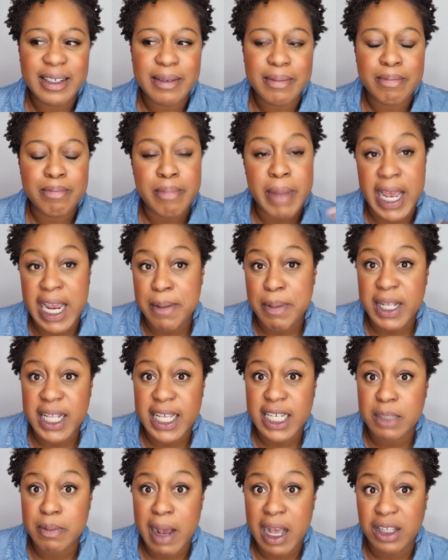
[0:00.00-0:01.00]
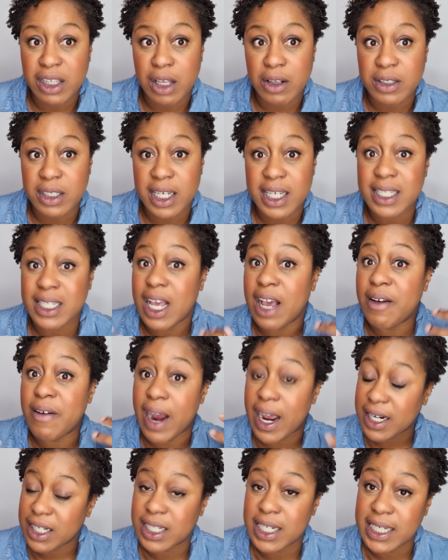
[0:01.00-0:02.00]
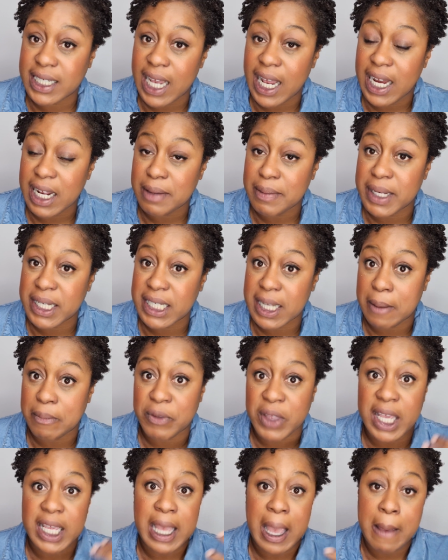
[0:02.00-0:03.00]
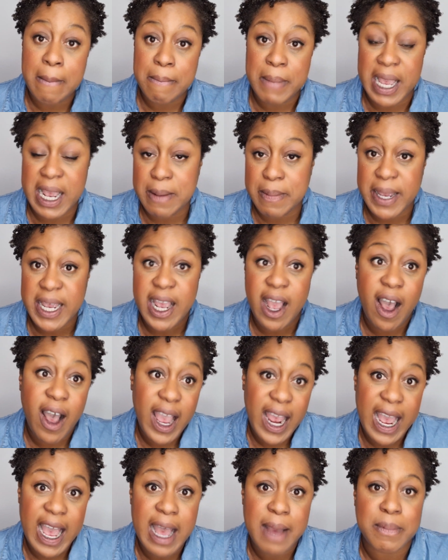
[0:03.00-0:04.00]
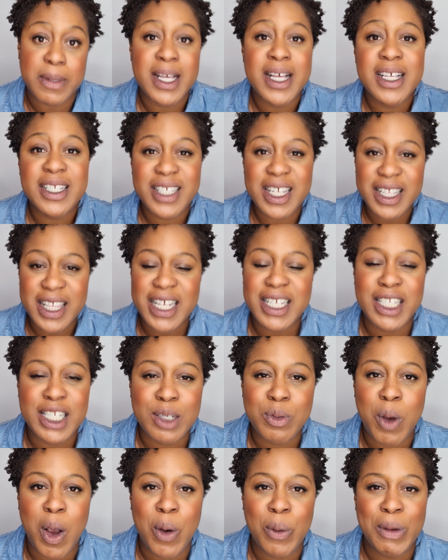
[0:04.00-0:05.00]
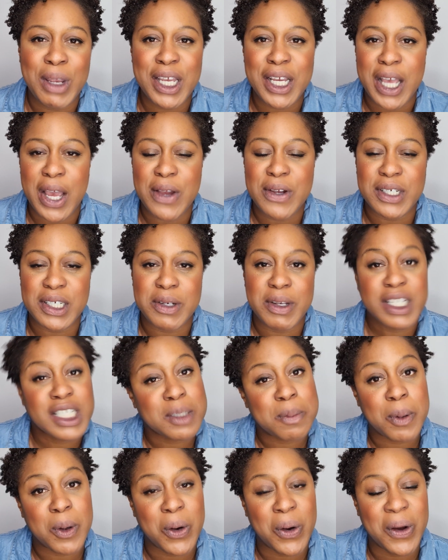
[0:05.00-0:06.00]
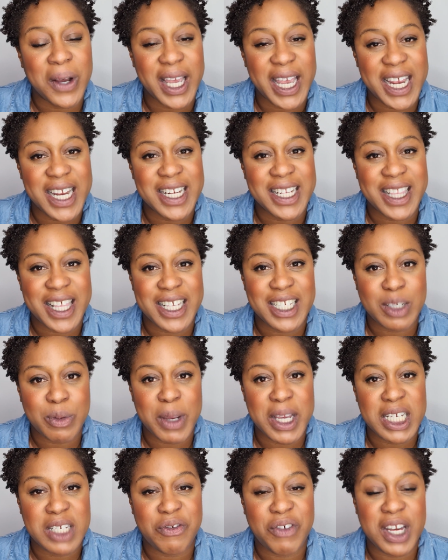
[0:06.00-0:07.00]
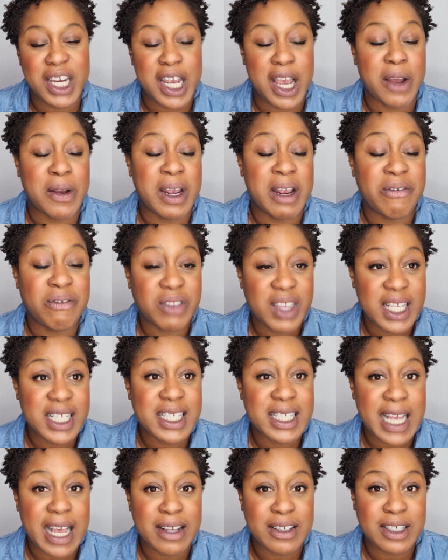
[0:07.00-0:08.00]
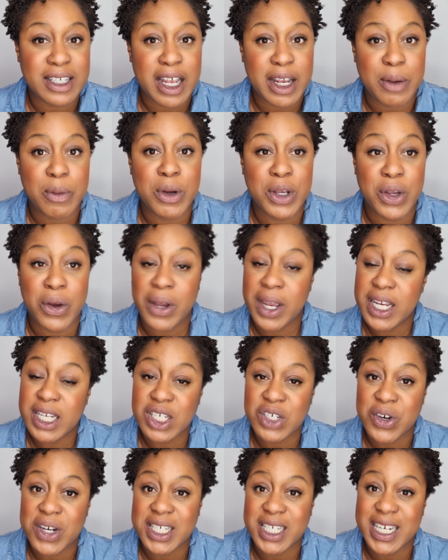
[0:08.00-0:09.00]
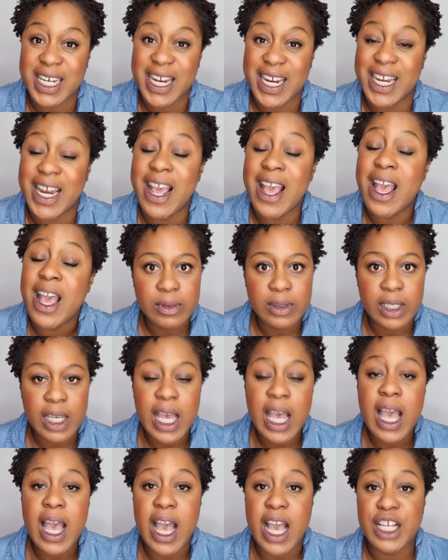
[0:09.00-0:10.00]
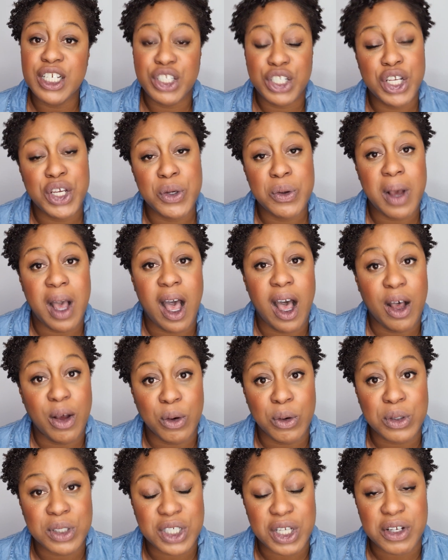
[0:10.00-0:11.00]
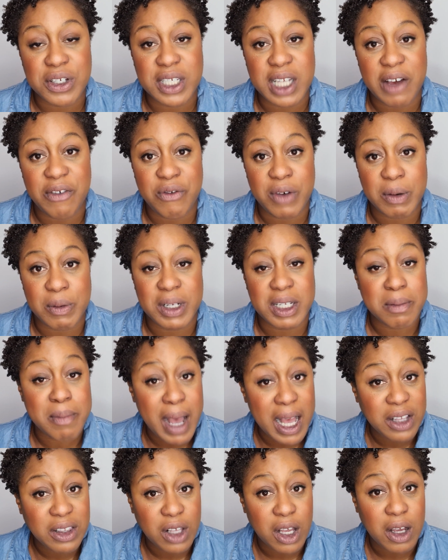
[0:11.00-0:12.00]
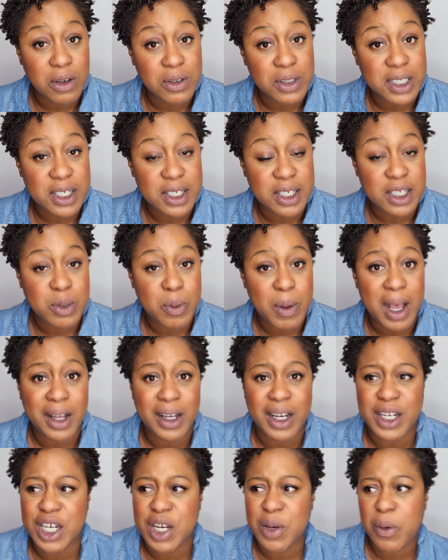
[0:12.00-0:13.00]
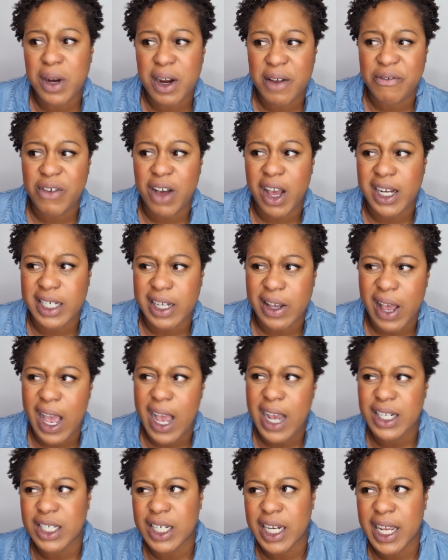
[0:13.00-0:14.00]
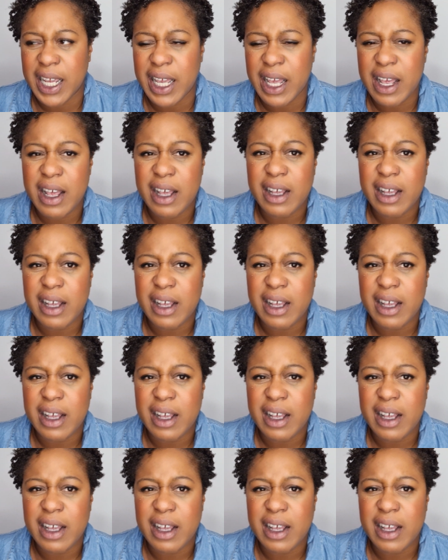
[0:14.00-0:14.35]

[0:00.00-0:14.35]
maybe these mouth ulcers are actually telling me something, and maybe I am. So this is what we are going to explore in this week's video. If this sounds like what you're interested in, and you are also suffering with mouth ulcers as well, and you want to find out, actually,